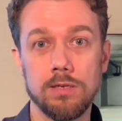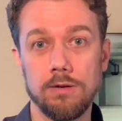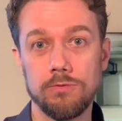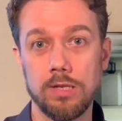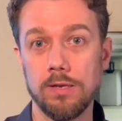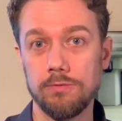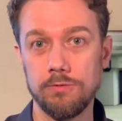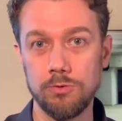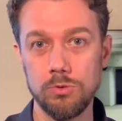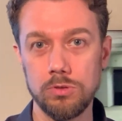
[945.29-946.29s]
of the
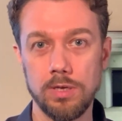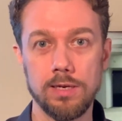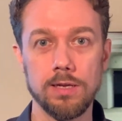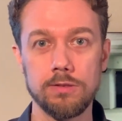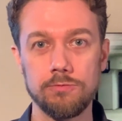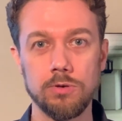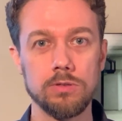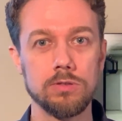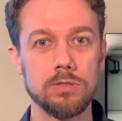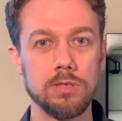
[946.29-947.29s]
foot and not the
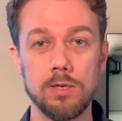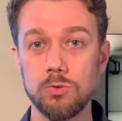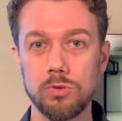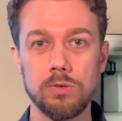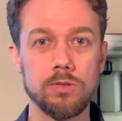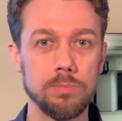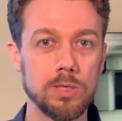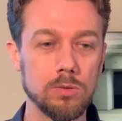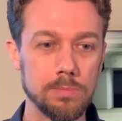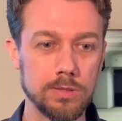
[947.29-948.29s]
front, and also not the
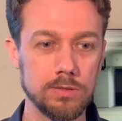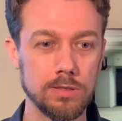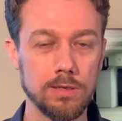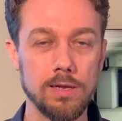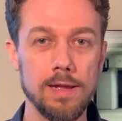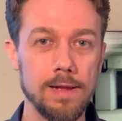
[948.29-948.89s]
middle, but